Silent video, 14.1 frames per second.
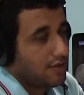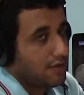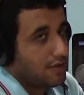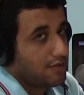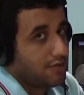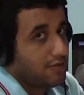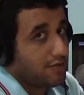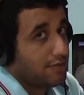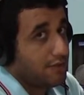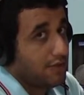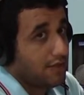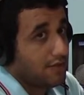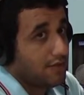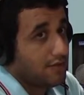You should
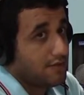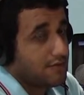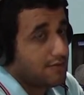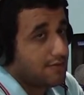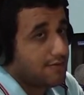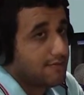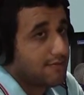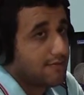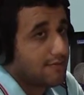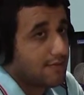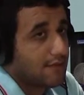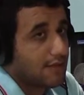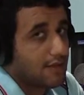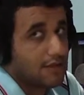repeat those,
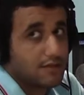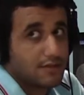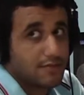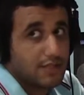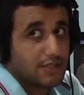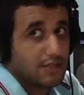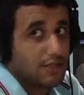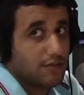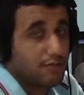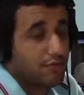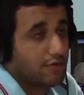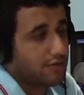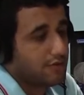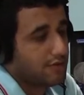especially
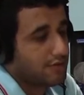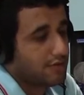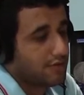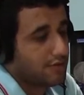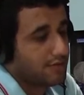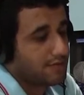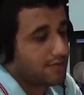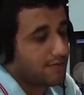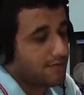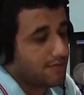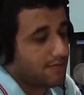important terms.